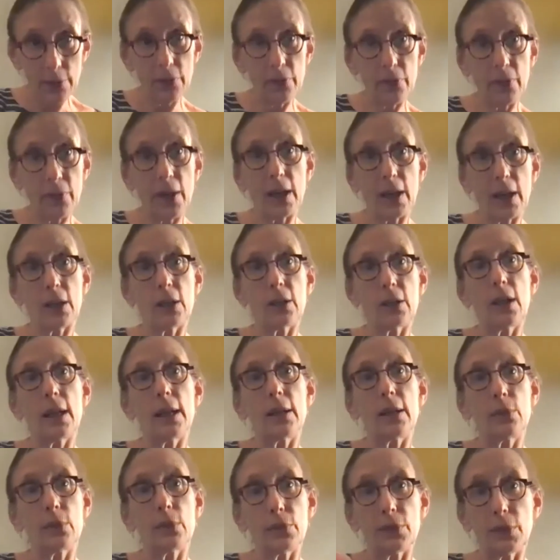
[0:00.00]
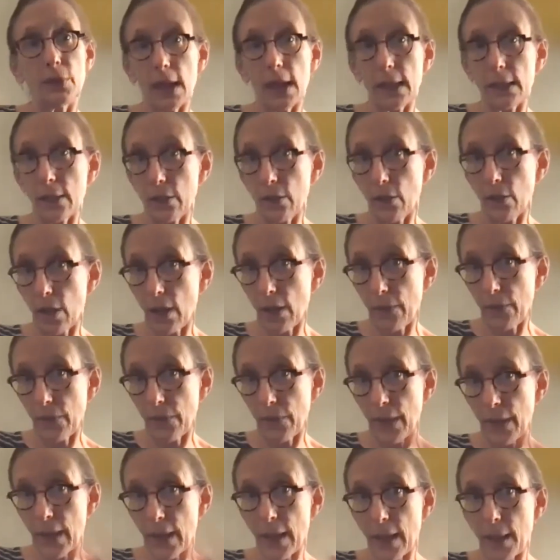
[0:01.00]
firelight reflected off
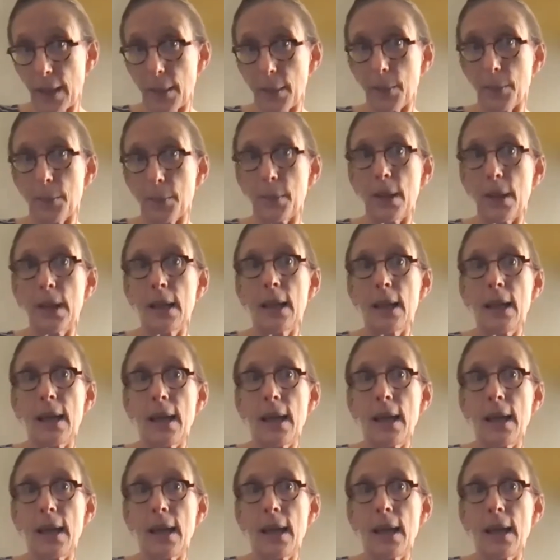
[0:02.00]
them.